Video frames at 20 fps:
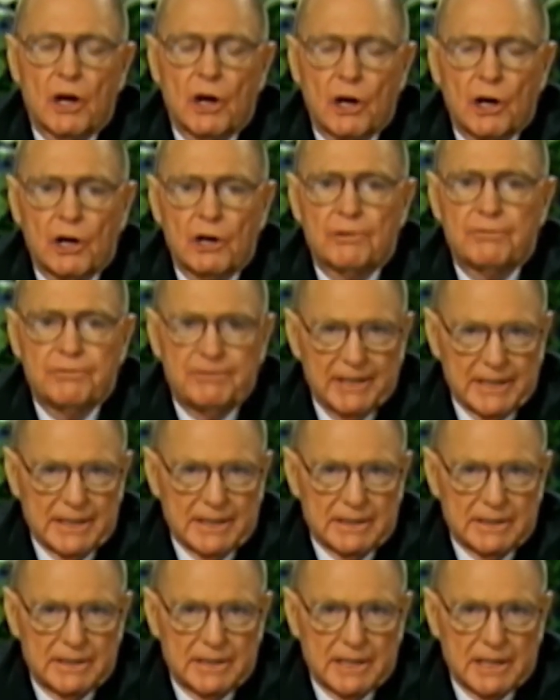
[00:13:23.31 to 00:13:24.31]
Her
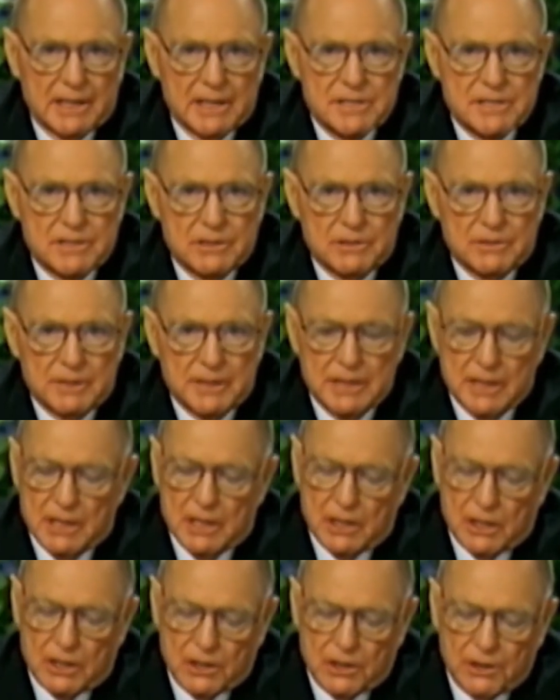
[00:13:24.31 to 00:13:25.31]
faith, now listen to me,
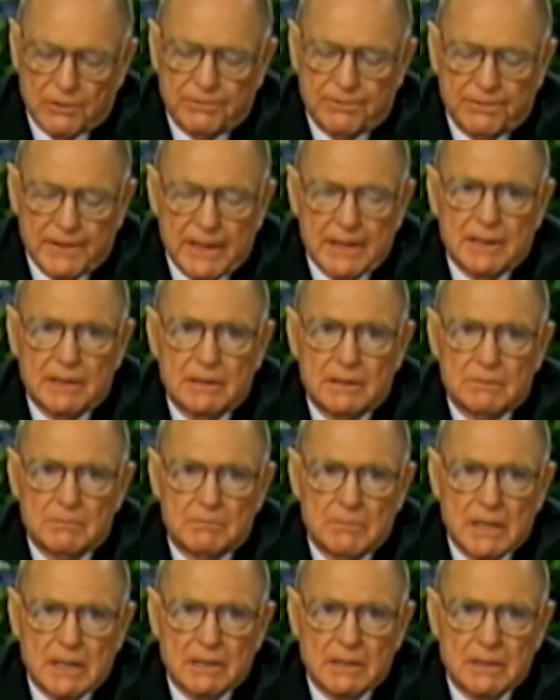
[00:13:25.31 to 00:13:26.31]
her faith
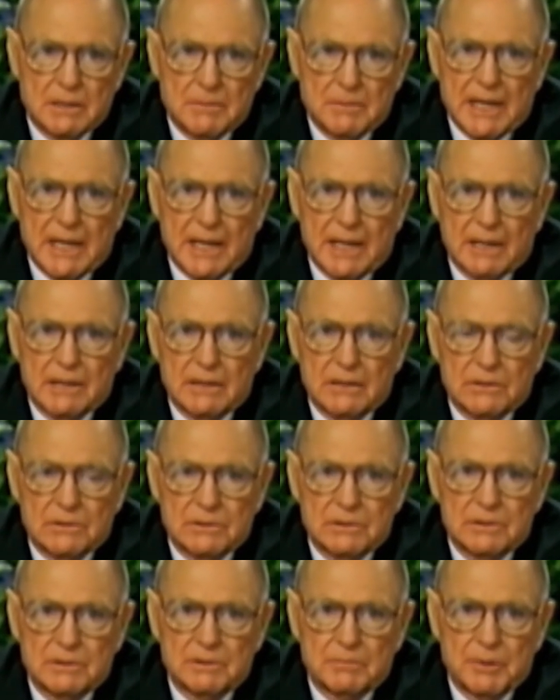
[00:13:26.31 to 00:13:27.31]
made a demand
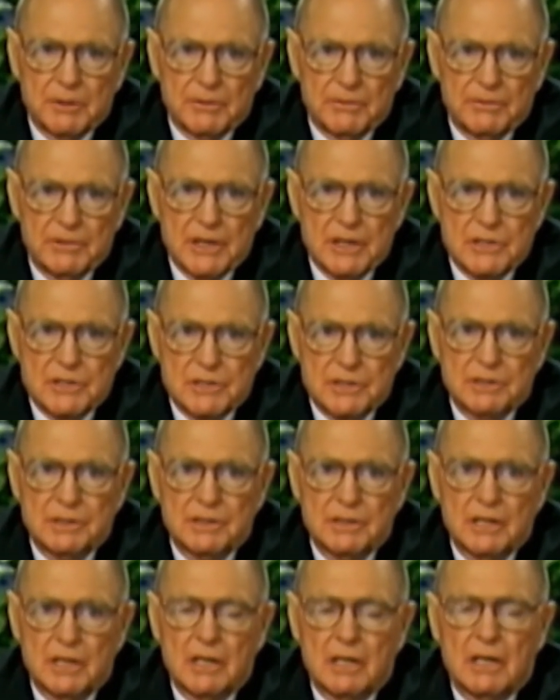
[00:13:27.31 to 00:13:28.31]
on the
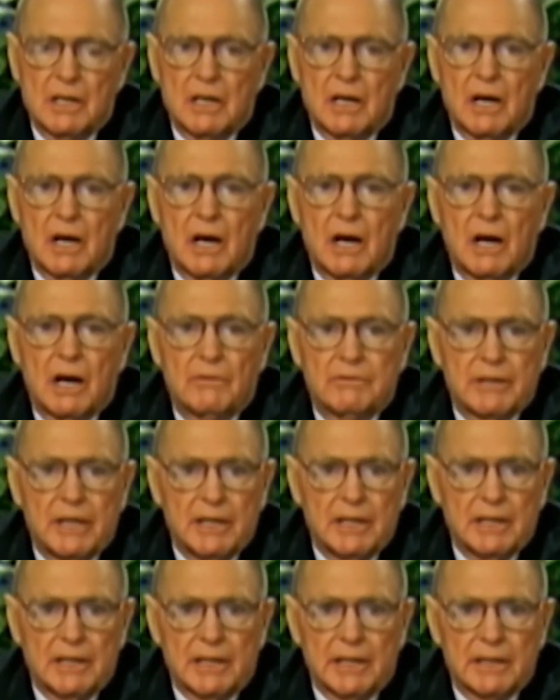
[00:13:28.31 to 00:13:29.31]
provision of
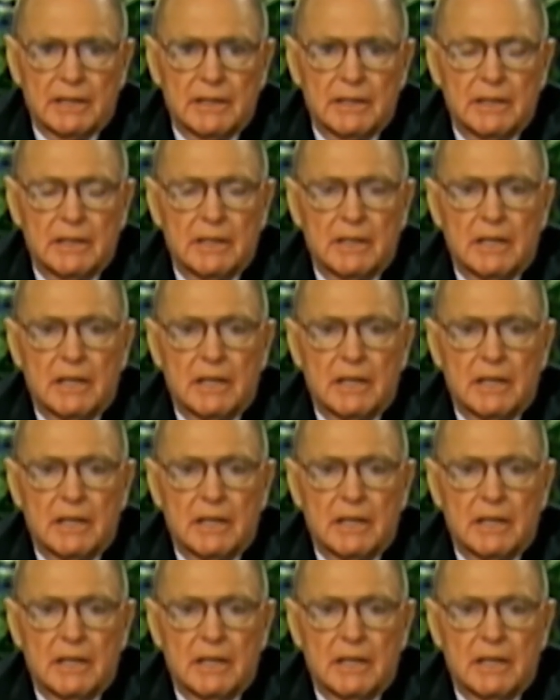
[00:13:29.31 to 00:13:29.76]
healing